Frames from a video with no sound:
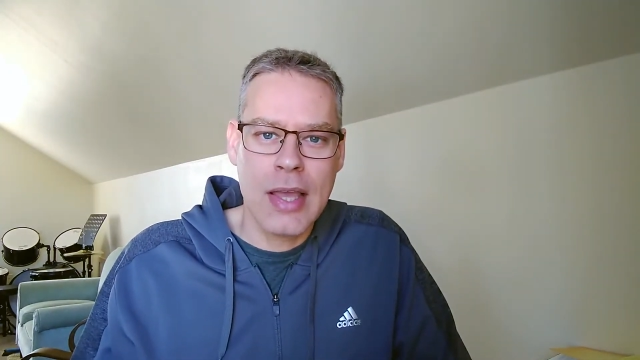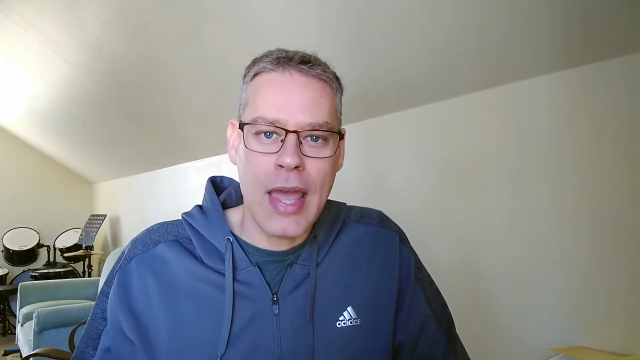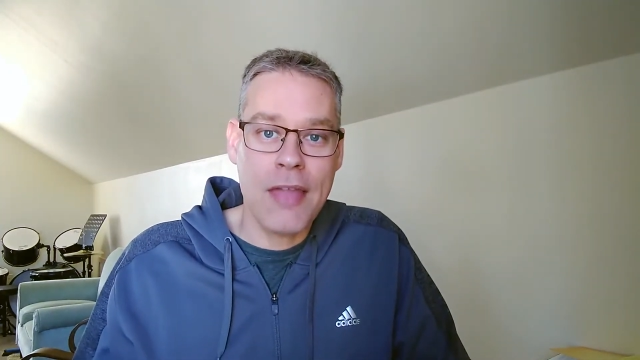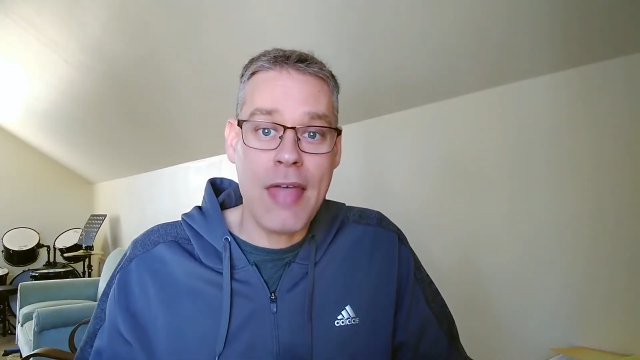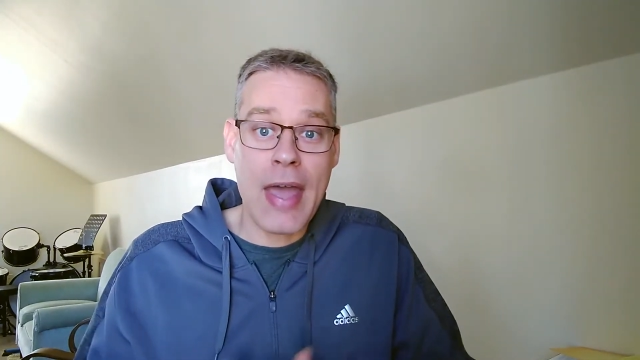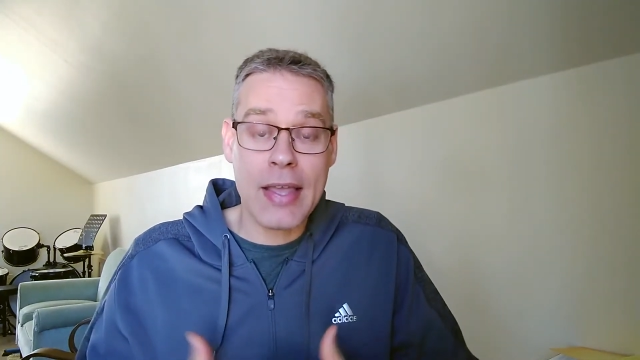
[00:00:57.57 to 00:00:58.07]

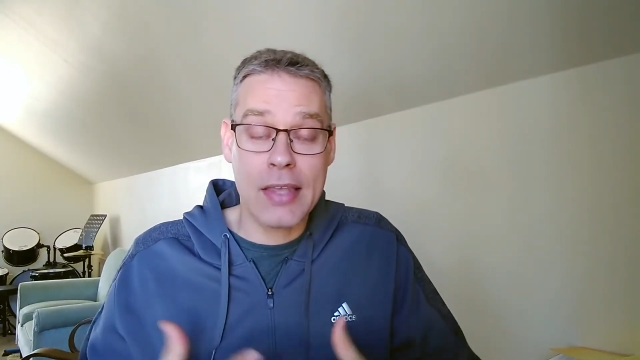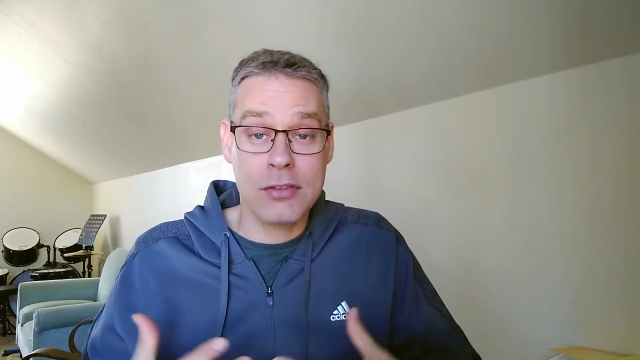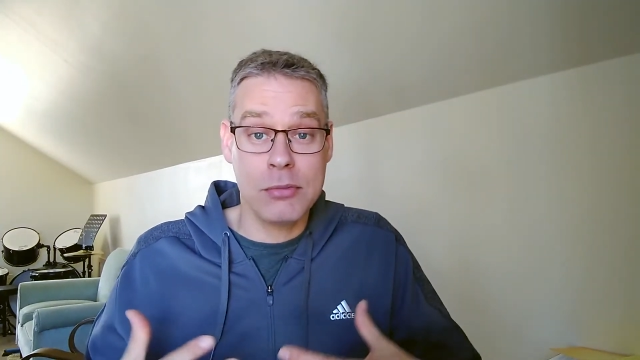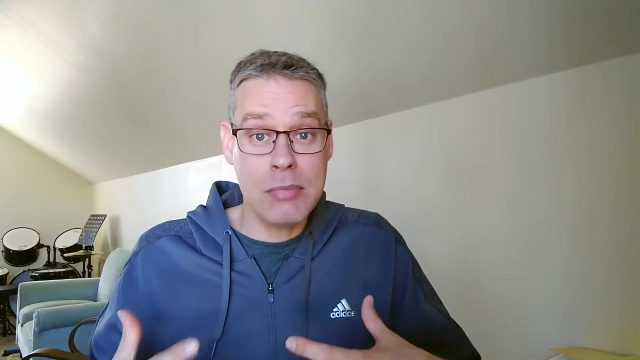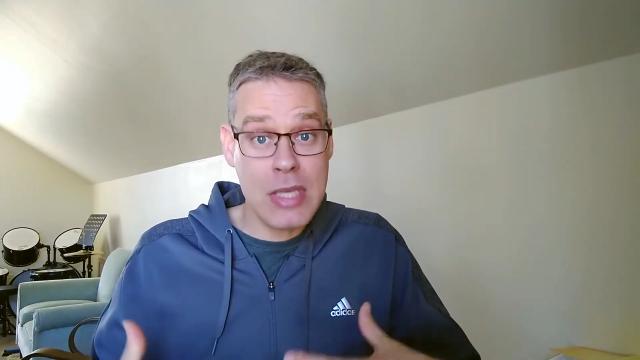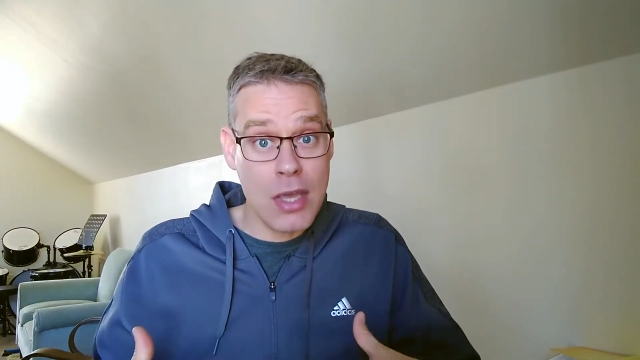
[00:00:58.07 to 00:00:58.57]
And that
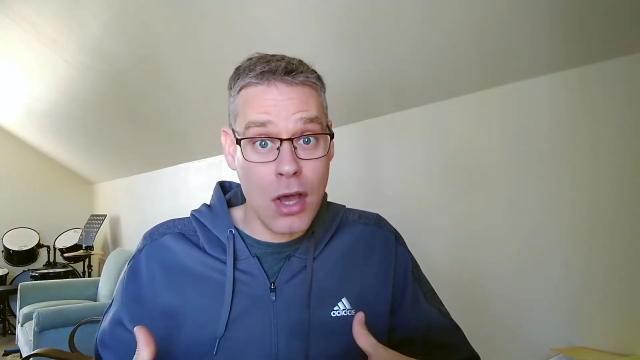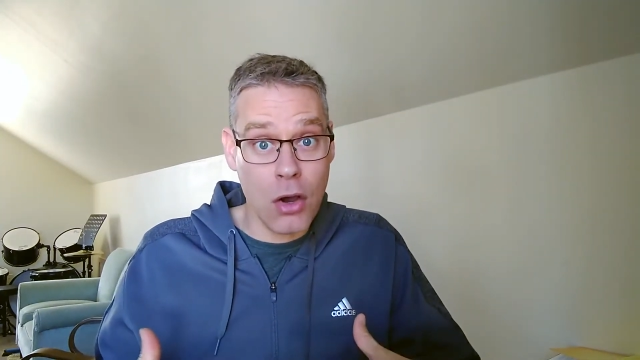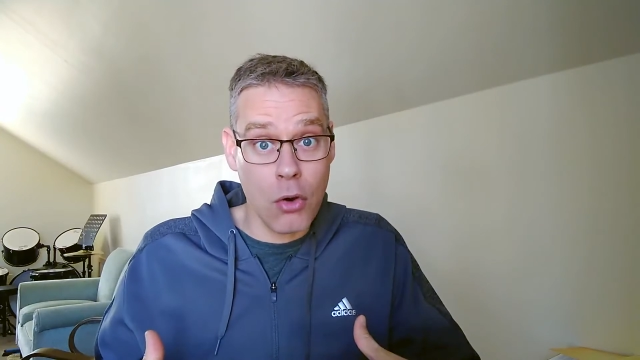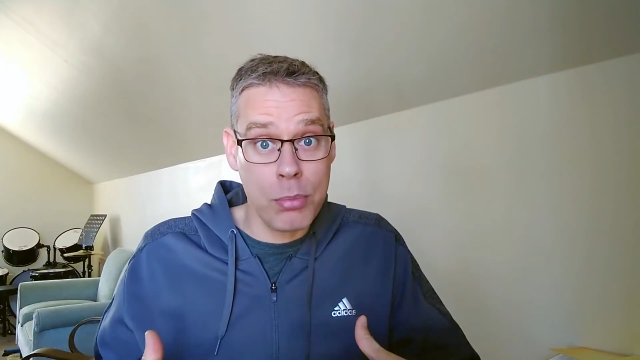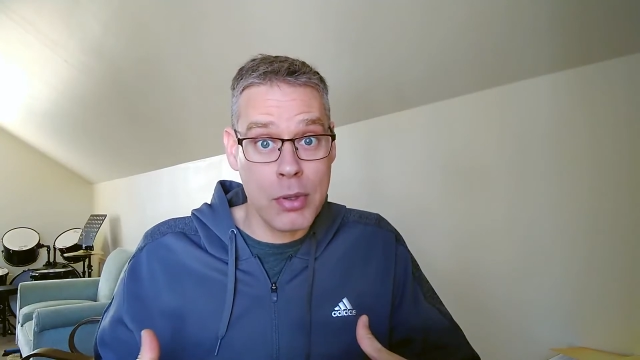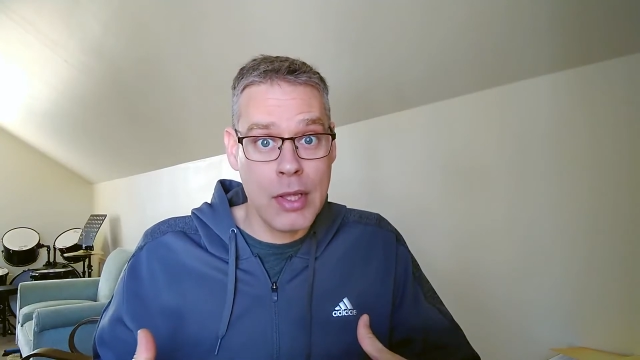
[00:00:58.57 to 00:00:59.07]
gives me
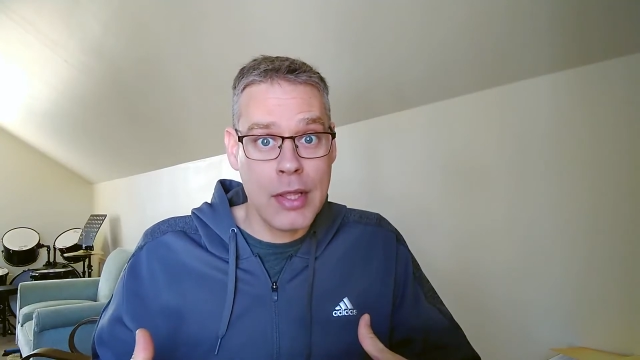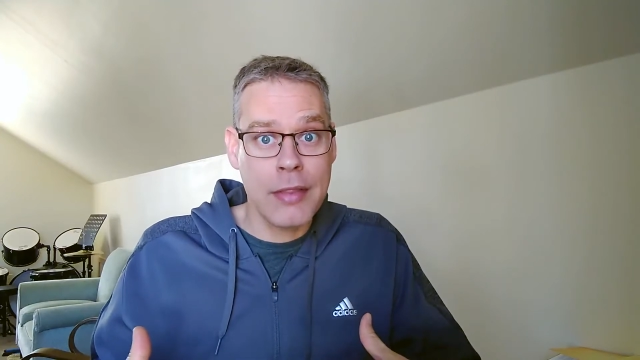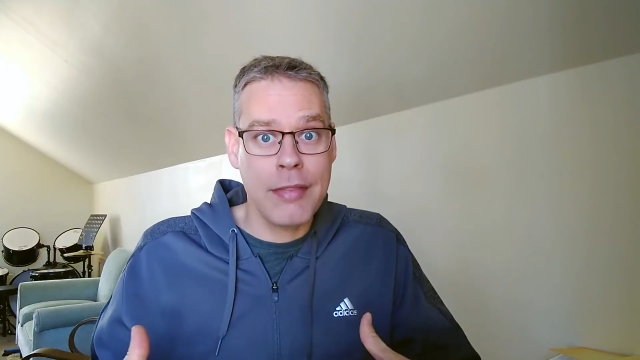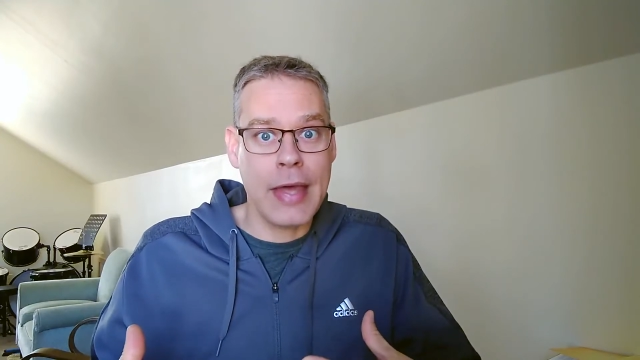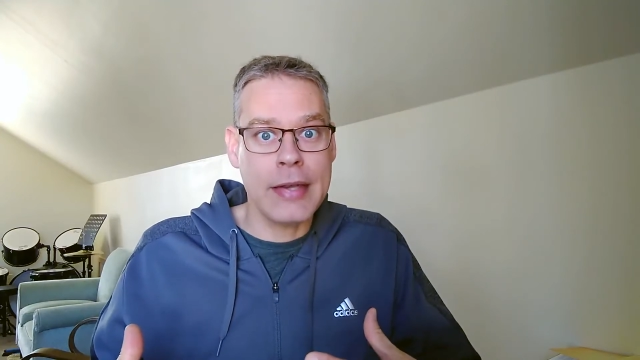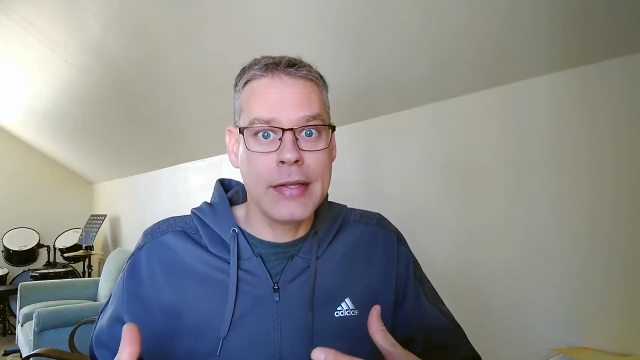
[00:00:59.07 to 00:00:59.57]
hope
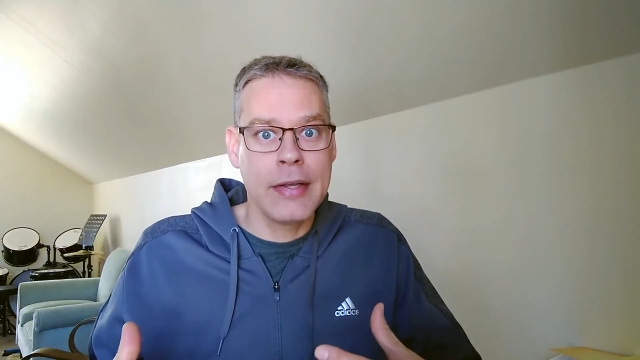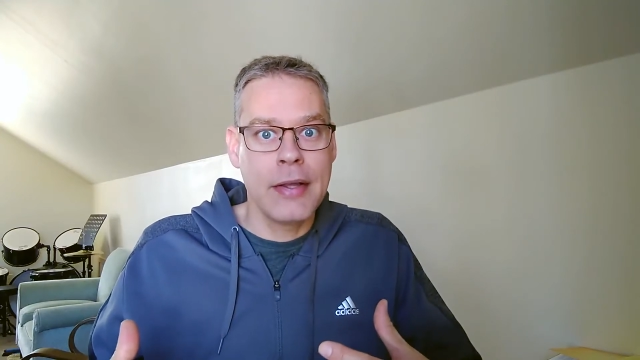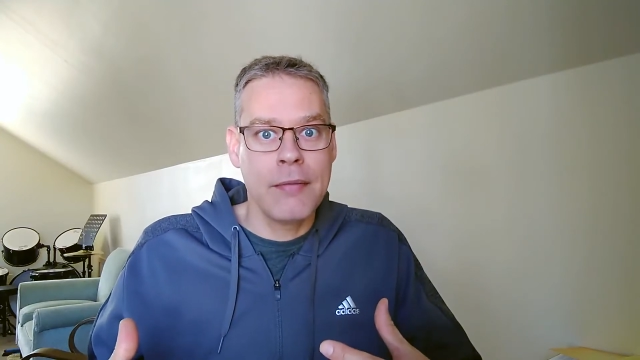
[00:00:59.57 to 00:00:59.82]
that